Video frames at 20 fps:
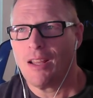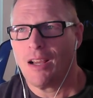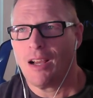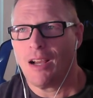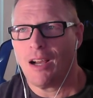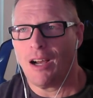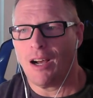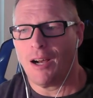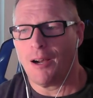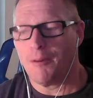
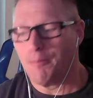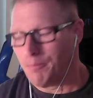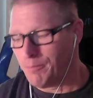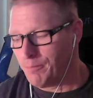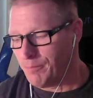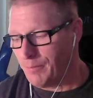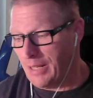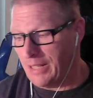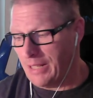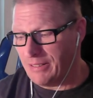
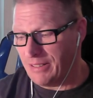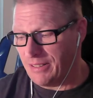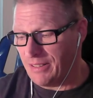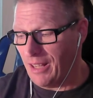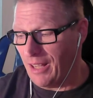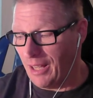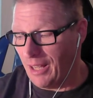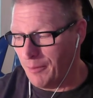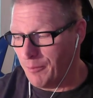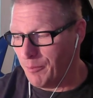Uh, he did
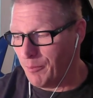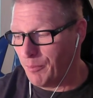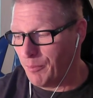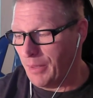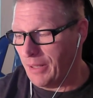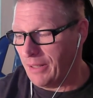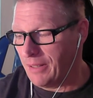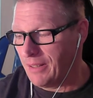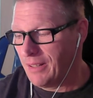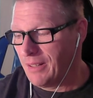not,
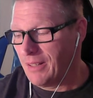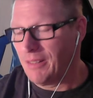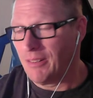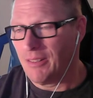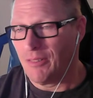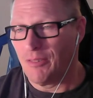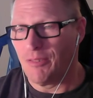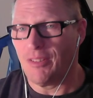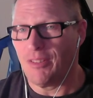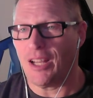but
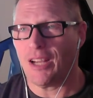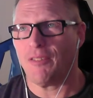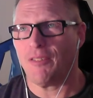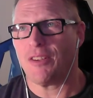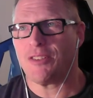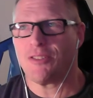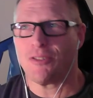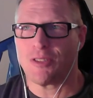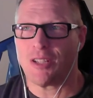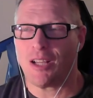none of
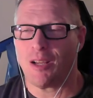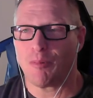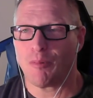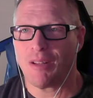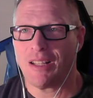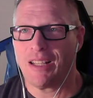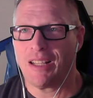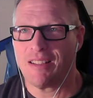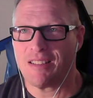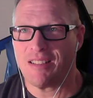us are Tom
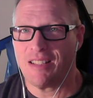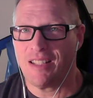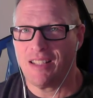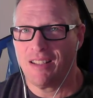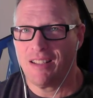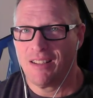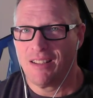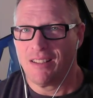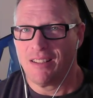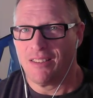
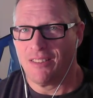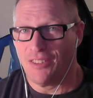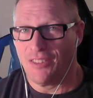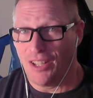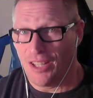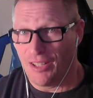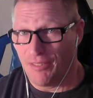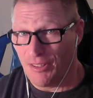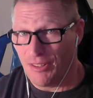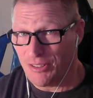Clancy.
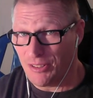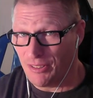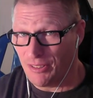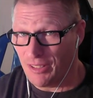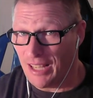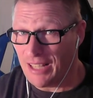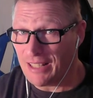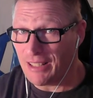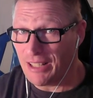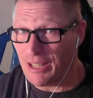None of us are
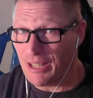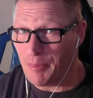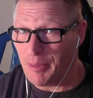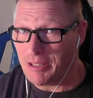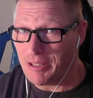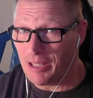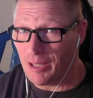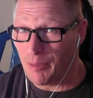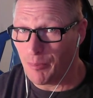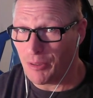likely to be
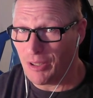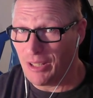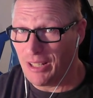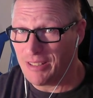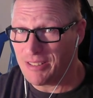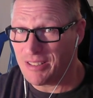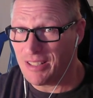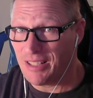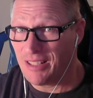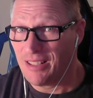Tom
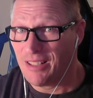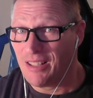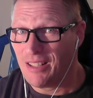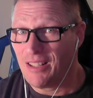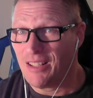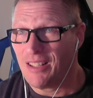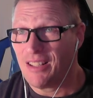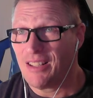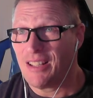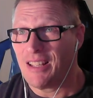Clancy,
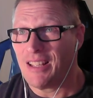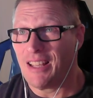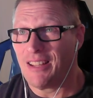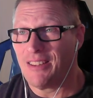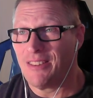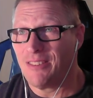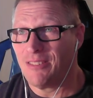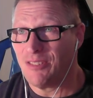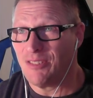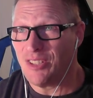
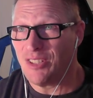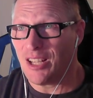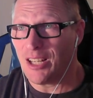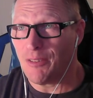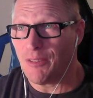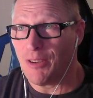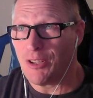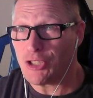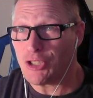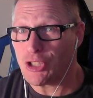and none
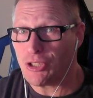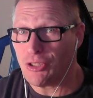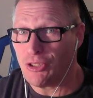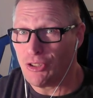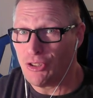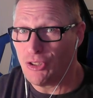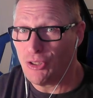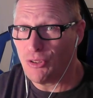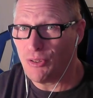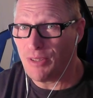of us
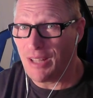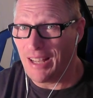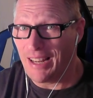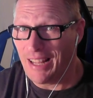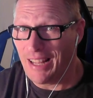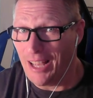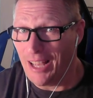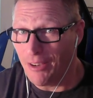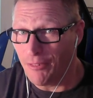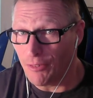should do
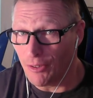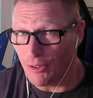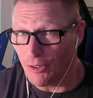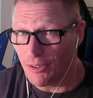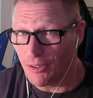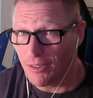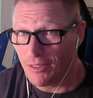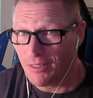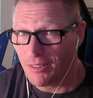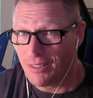that ever.
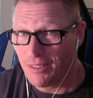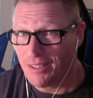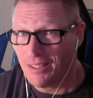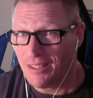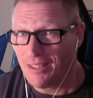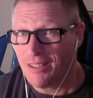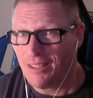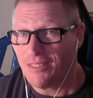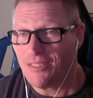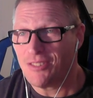
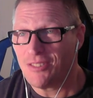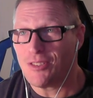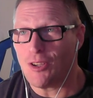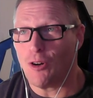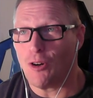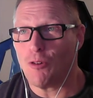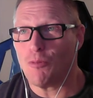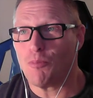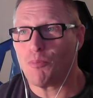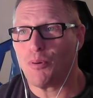
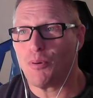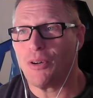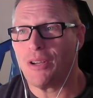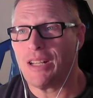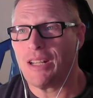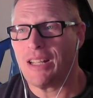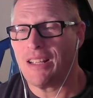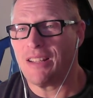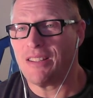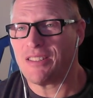Don't
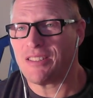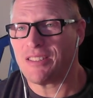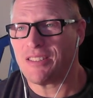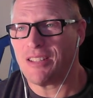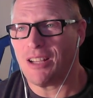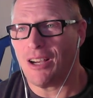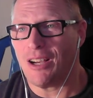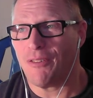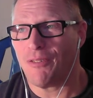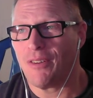put in
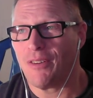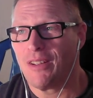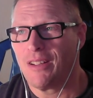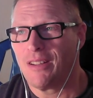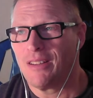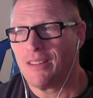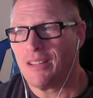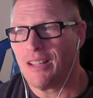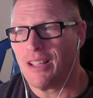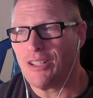stuff
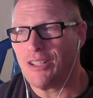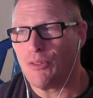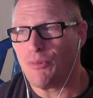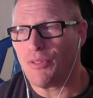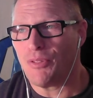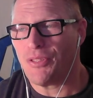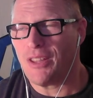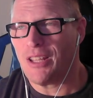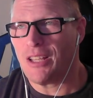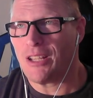that you
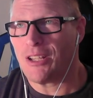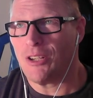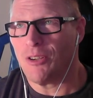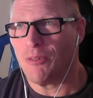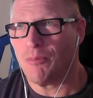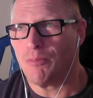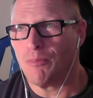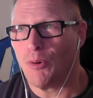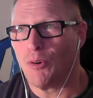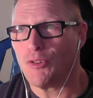think
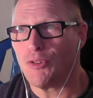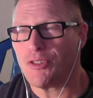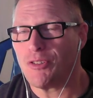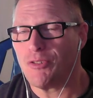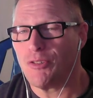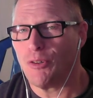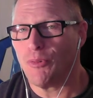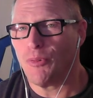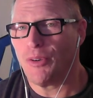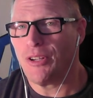your, most of
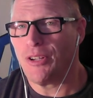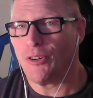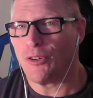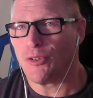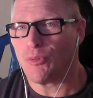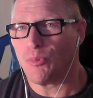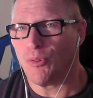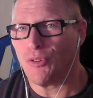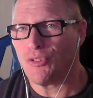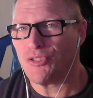your
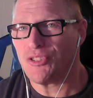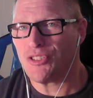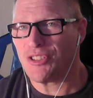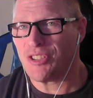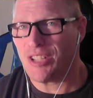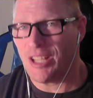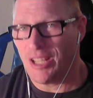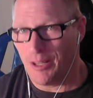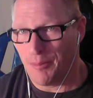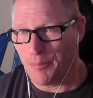readers will
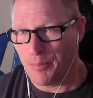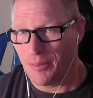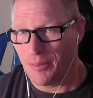skip.